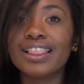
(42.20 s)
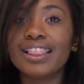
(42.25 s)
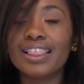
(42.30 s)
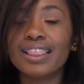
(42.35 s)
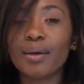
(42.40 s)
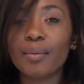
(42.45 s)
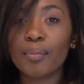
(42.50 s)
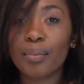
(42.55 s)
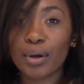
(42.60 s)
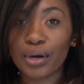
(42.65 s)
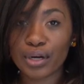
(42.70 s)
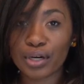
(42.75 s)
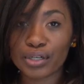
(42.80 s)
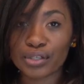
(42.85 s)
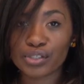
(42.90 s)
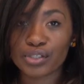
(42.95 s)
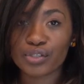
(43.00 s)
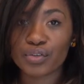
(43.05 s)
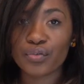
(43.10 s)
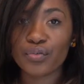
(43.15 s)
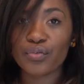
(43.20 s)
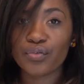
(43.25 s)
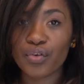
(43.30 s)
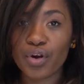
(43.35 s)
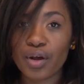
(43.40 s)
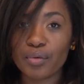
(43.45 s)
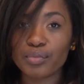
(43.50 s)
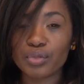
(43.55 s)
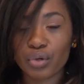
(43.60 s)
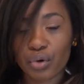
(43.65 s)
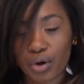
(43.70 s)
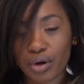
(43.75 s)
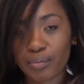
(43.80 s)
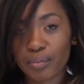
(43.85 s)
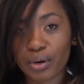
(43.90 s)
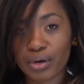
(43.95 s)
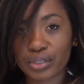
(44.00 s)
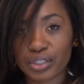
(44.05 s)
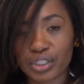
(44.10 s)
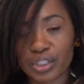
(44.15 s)
the purse from Tory
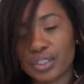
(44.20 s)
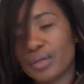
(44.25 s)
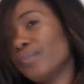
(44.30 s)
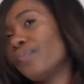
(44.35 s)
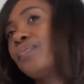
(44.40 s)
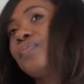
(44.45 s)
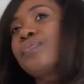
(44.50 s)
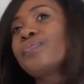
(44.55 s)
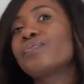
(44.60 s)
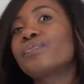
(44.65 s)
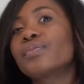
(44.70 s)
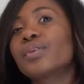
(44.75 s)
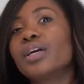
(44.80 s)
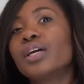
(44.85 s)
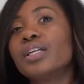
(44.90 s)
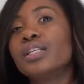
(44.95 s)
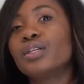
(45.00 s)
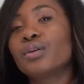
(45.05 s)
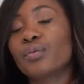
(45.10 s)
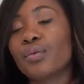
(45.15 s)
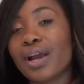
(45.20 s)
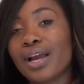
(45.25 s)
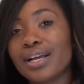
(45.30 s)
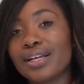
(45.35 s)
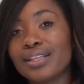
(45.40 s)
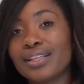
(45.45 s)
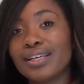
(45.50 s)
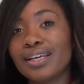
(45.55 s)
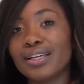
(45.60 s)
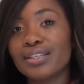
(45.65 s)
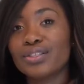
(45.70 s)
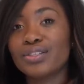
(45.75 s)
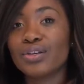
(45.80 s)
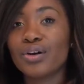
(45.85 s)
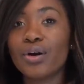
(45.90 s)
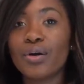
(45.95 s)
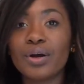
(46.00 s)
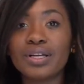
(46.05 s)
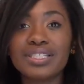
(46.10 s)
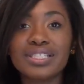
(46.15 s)
Burch directly,
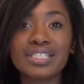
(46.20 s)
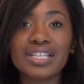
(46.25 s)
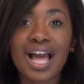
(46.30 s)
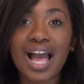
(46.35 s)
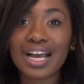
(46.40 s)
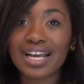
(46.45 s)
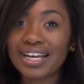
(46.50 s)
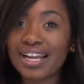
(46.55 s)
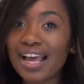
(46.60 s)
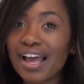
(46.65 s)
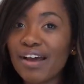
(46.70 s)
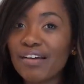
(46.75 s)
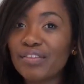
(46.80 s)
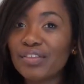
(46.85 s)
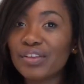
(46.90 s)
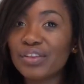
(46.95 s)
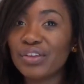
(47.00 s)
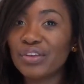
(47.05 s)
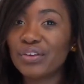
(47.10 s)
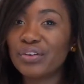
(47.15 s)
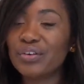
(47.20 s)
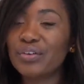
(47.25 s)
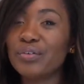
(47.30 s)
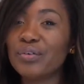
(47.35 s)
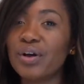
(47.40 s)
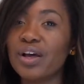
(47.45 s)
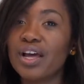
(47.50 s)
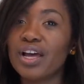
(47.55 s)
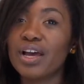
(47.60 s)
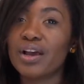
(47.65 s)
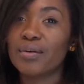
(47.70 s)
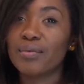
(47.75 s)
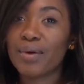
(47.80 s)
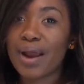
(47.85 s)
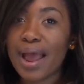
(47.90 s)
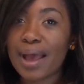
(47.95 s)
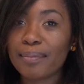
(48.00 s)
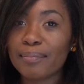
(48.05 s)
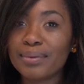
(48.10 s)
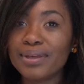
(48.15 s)
so it's not gonna have the cute
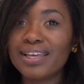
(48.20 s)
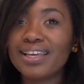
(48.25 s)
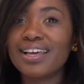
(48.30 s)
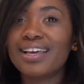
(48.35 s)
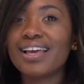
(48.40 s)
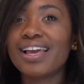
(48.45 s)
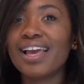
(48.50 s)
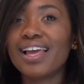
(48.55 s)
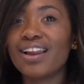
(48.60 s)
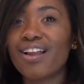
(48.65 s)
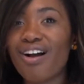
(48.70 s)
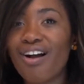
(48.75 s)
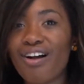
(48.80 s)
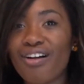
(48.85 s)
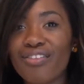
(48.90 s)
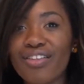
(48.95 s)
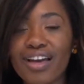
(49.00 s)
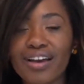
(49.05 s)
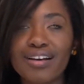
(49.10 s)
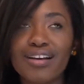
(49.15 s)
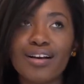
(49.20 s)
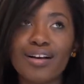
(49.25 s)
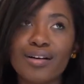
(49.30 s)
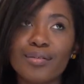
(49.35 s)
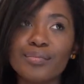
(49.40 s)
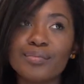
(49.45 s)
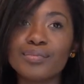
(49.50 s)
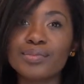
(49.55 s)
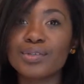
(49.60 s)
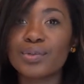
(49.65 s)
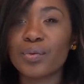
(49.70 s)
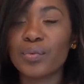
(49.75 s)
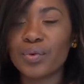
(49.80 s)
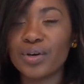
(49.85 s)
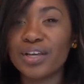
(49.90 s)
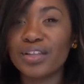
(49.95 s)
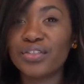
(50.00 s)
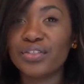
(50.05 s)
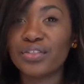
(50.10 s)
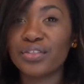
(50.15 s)
wrapping and all that comes
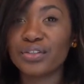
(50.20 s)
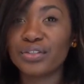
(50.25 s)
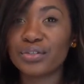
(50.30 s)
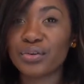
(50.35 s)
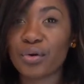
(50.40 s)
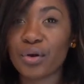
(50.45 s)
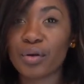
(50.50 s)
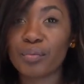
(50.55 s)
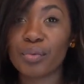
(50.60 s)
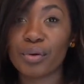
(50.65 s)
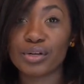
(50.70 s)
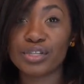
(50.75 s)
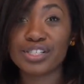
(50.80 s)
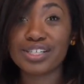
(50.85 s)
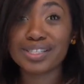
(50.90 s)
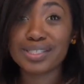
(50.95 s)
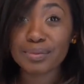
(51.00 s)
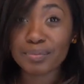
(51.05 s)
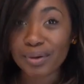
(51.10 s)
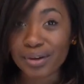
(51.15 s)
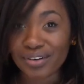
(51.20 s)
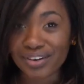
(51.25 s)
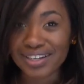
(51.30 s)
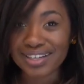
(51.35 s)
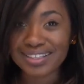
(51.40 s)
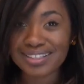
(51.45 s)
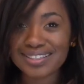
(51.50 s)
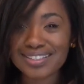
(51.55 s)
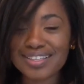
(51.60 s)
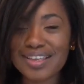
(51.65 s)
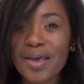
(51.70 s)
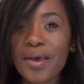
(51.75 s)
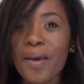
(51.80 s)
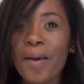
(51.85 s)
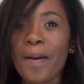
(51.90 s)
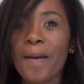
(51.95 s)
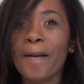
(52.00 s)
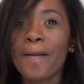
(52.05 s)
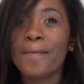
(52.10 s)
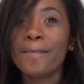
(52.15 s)
with the Tory Burch experience,
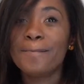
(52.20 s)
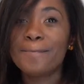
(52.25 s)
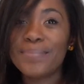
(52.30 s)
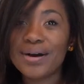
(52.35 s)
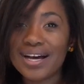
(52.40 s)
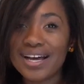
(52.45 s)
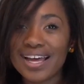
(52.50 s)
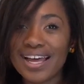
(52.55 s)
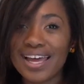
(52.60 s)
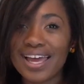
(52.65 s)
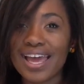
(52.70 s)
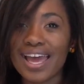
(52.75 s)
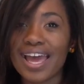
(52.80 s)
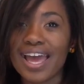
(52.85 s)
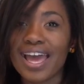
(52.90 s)
but